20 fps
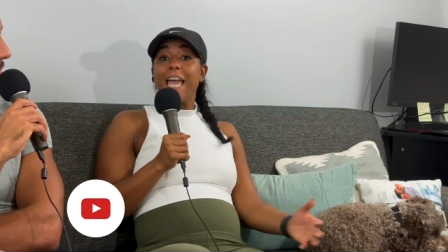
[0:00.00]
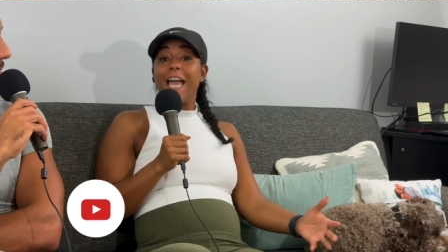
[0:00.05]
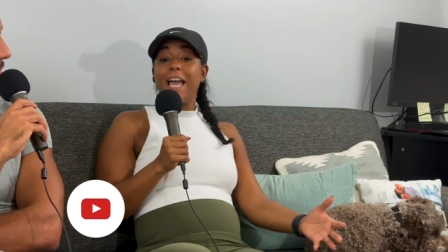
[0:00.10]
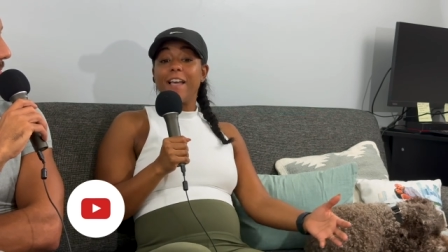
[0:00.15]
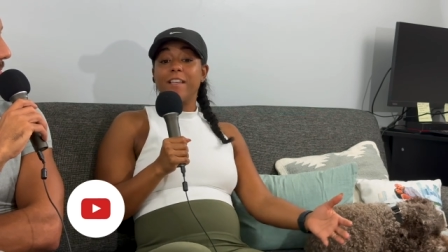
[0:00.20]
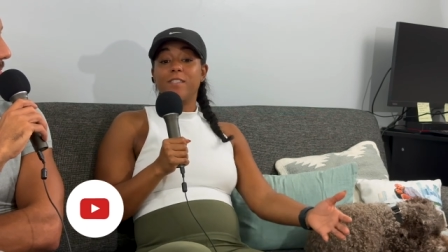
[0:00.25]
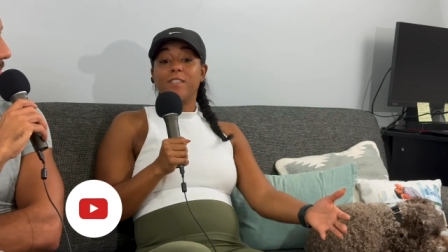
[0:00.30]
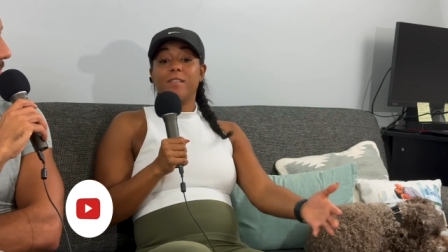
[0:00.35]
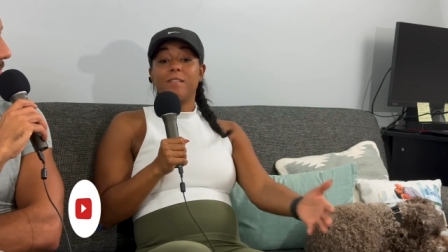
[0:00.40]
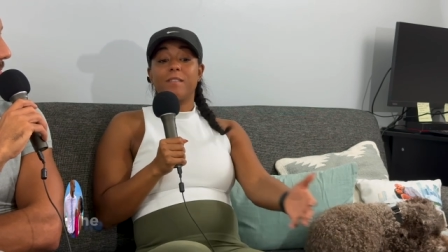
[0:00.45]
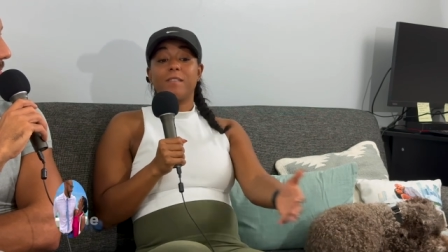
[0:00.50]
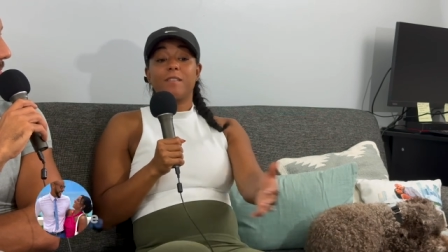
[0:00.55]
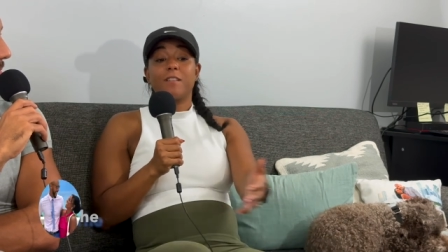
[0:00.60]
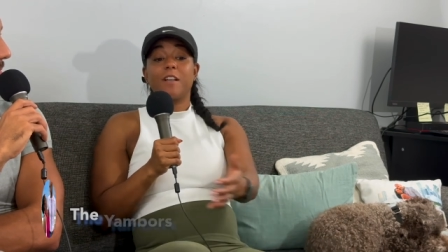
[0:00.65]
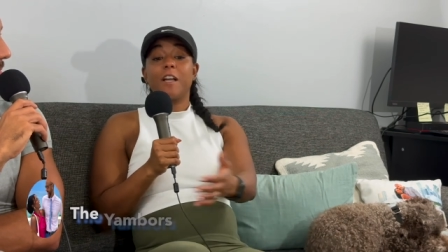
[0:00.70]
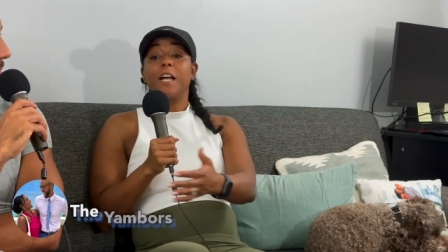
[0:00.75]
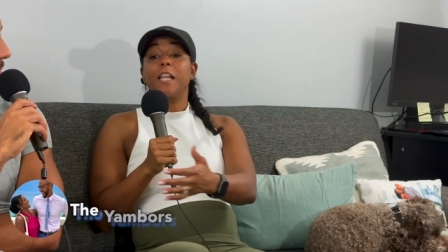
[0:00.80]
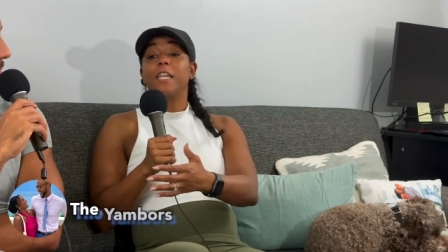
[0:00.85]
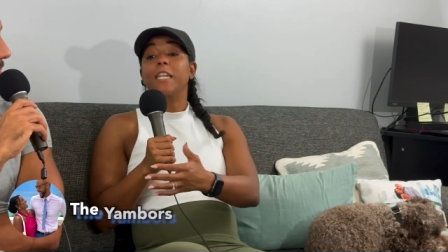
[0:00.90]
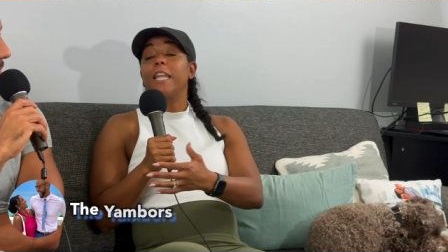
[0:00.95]
as a
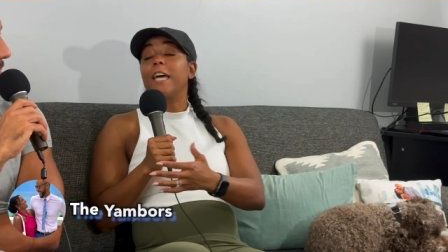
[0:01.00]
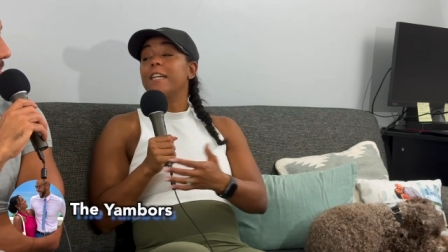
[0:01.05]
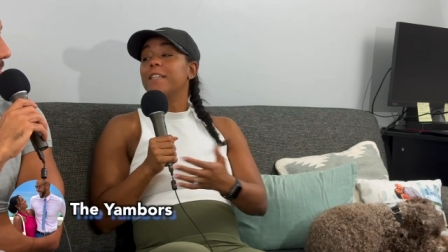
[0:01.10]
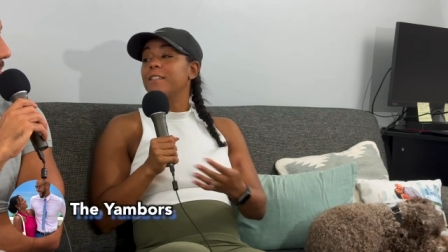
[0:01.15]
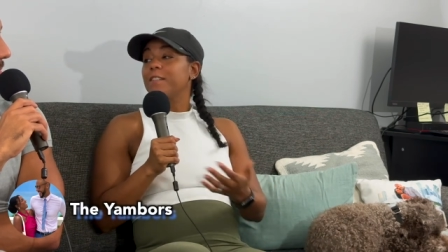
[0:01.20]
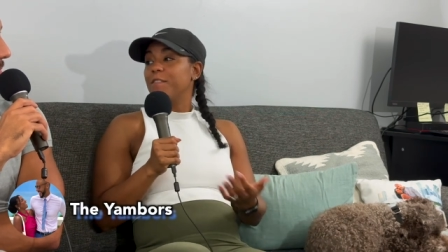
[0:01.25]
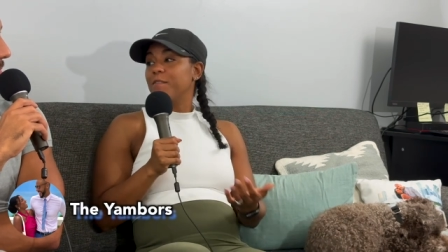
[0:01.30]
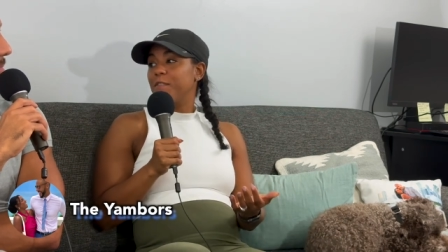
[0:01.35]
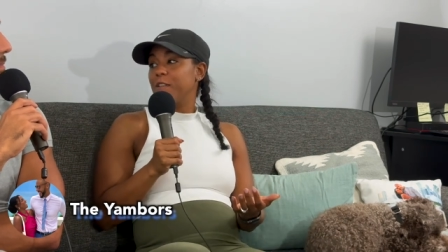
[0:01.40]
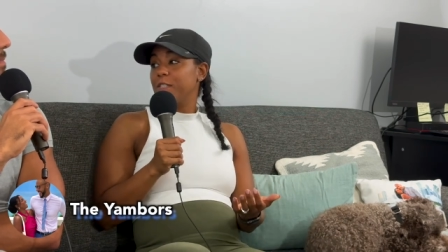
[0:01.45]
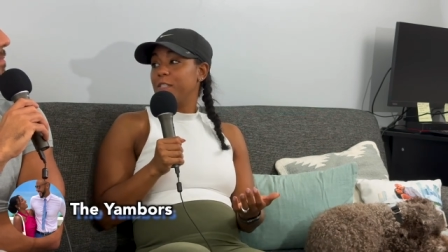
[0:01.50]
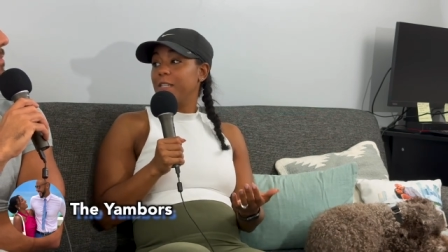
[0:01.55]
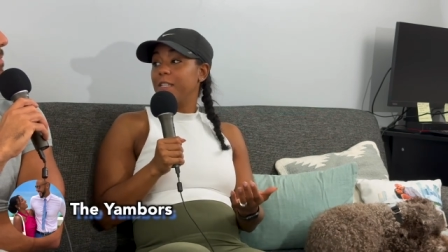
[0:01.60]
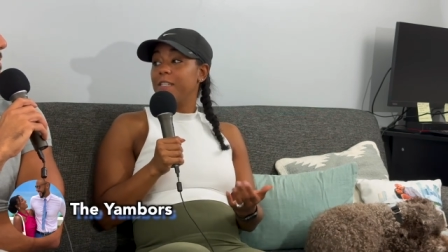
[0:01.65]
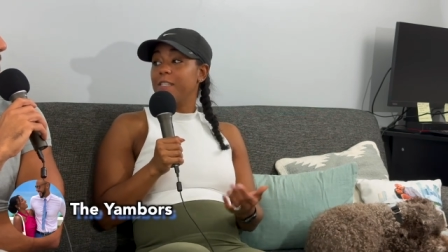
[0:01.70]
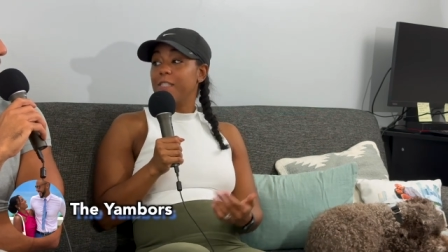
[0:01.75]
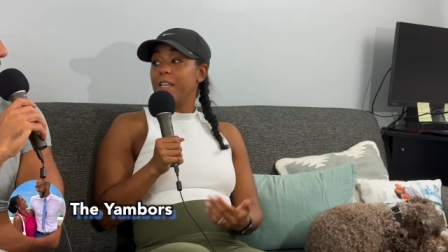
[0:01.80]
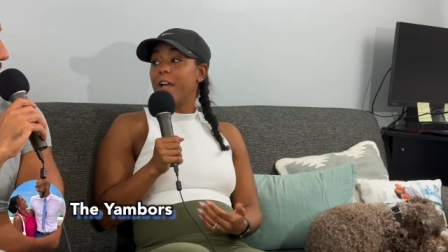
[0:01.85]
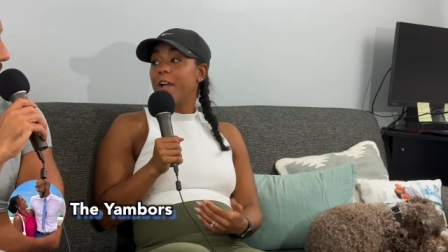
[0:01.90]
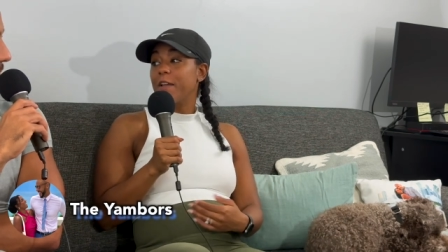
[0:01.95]
collective, as an
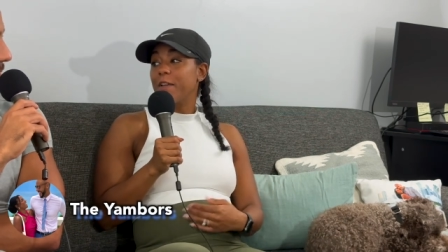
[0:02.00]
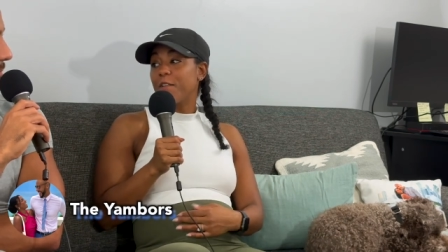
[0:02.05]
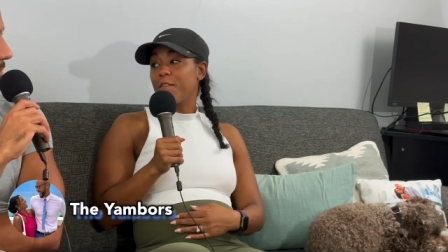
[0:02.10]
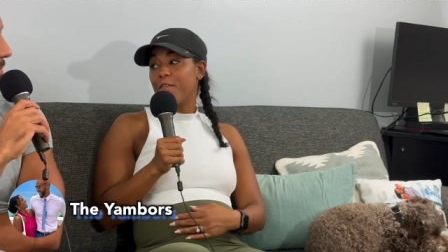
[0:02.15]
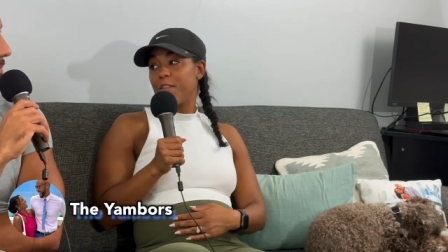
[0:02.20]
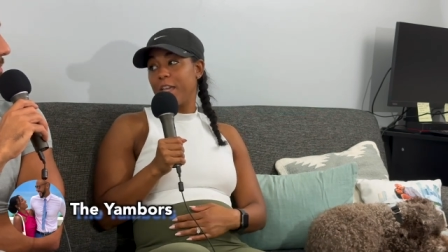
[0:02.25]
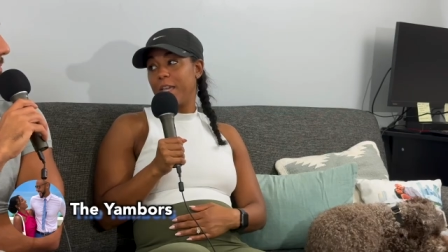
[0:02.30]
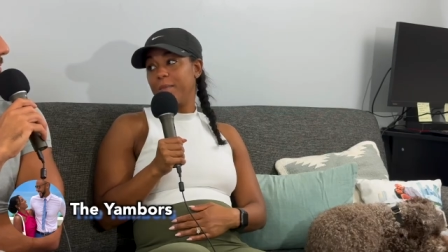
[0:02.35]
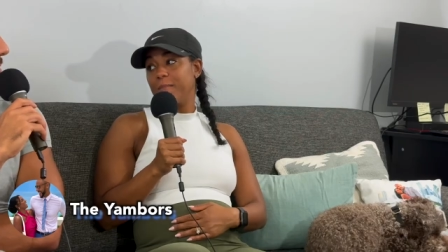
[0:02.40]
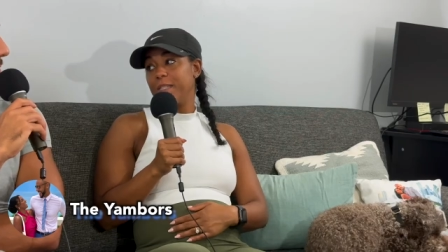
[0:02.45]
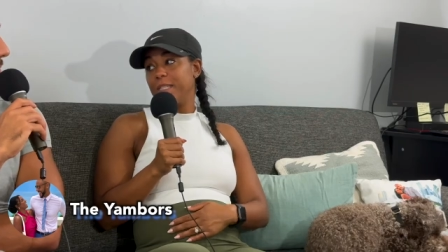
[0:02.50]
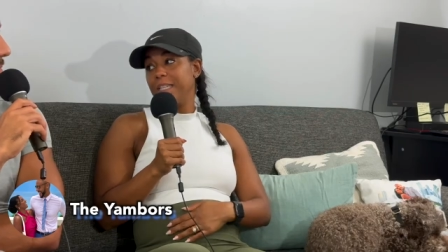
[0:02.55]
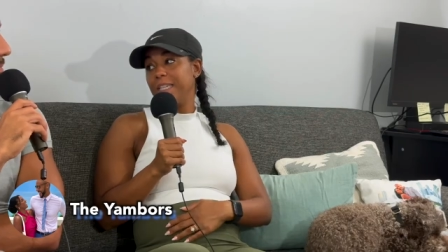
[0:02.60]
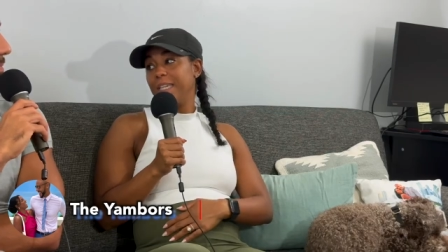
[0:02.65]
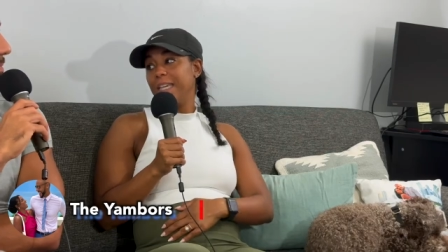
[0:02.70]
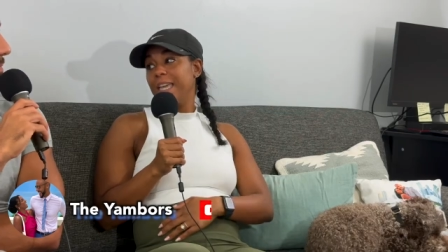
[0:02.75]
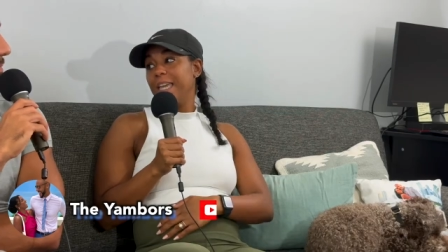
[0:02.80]
entire family,